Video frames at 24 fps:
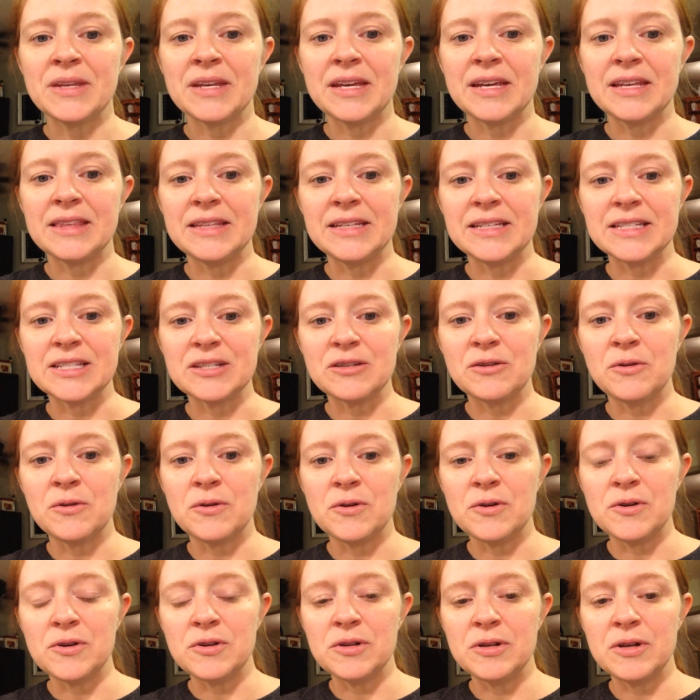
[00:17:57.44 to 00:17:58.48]
get these
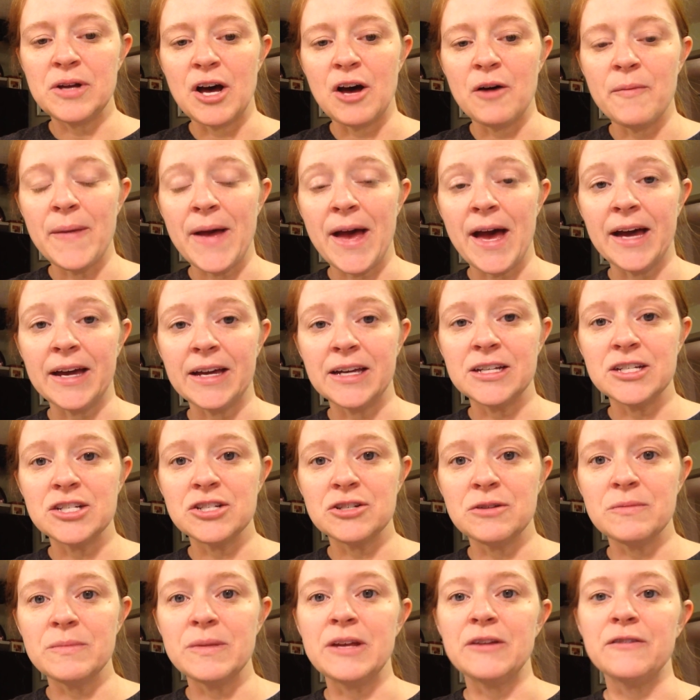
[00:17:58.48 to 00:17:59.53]
cooled. I'll package
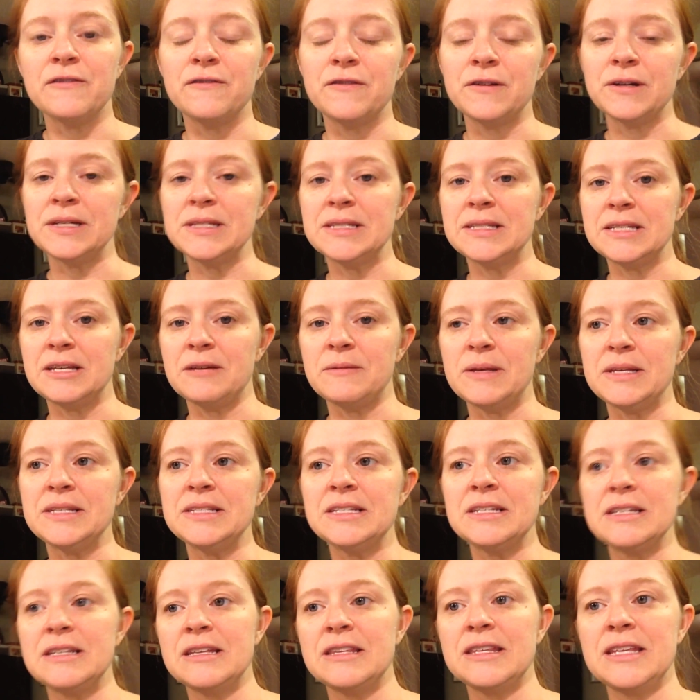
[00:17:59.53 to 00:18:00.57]
them and freeze them. That's
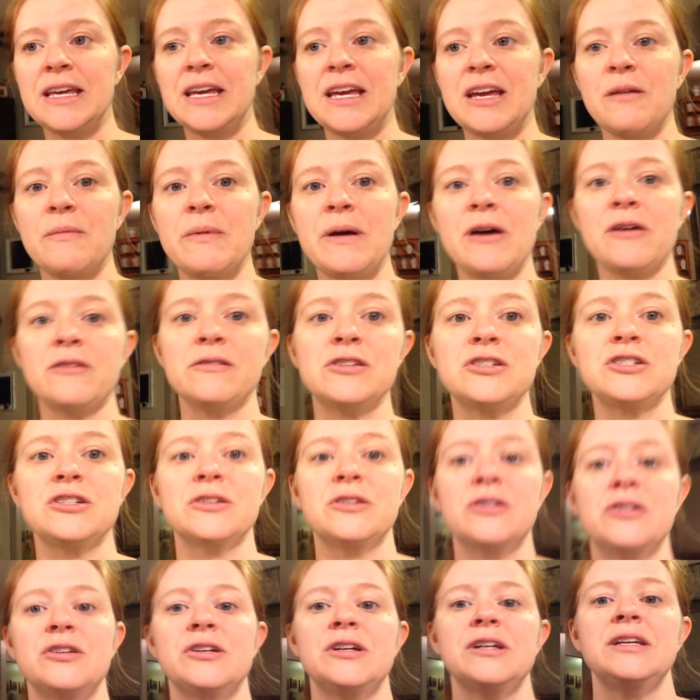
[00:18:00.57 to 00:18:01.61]
the thing about
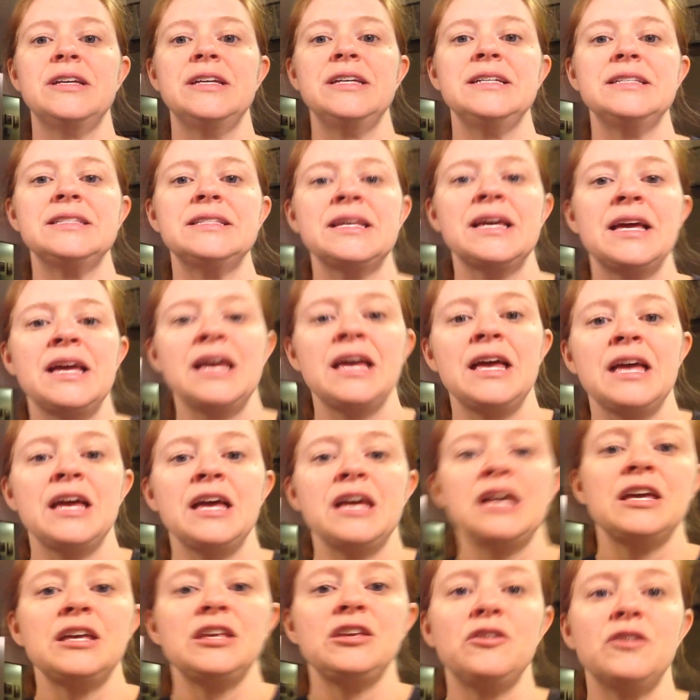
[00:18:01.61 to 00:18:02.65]
sugar cookies.
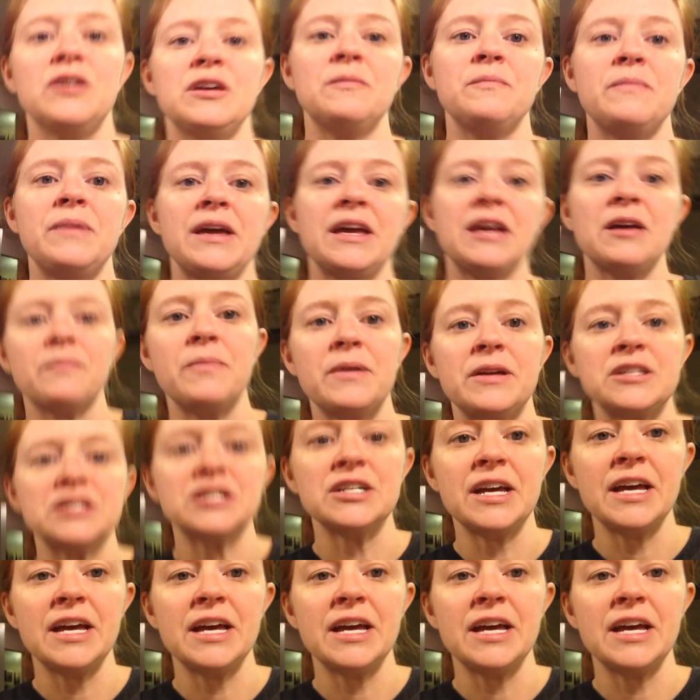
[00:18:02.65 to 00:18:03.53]
You can bake a bunch